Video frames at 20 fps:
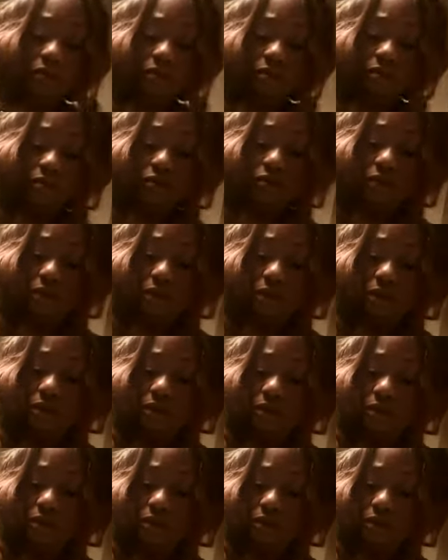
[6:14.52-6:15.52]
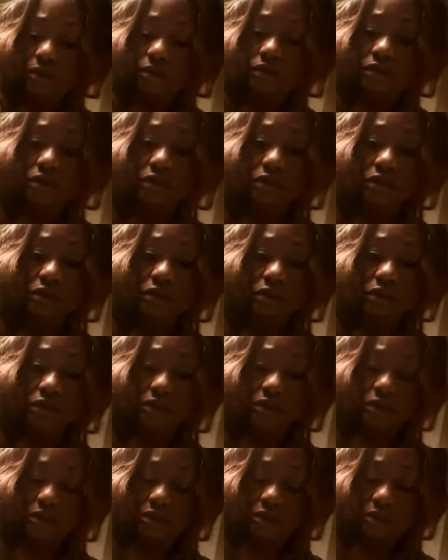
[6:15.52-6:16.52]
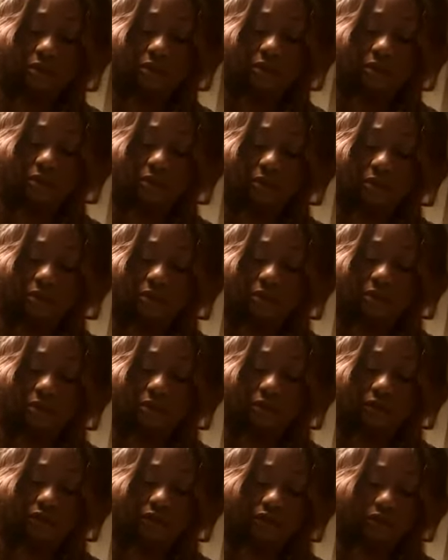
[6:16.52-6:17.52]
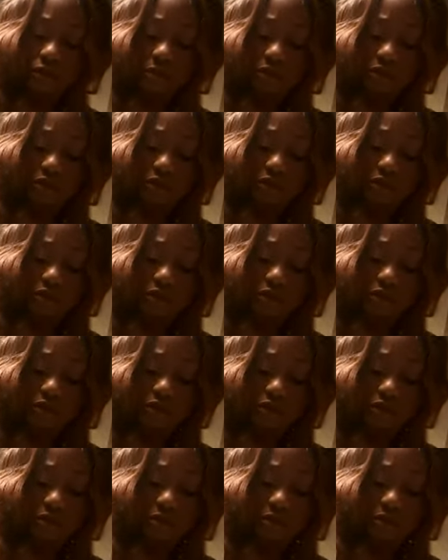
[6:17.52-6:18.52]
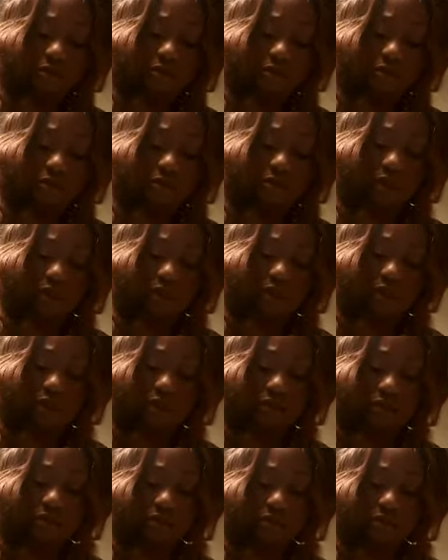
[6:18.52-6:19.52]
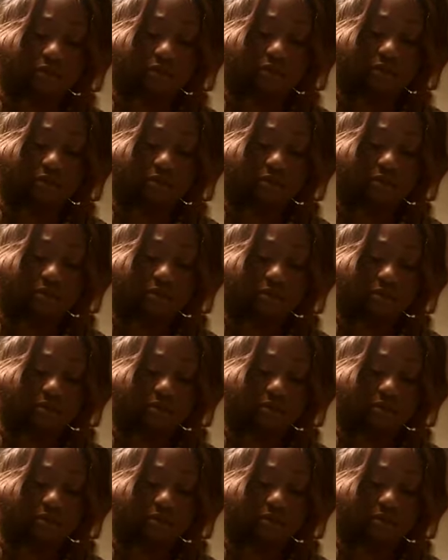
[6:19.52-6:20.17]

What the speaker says: in between those slits. We call it scorch in the islands.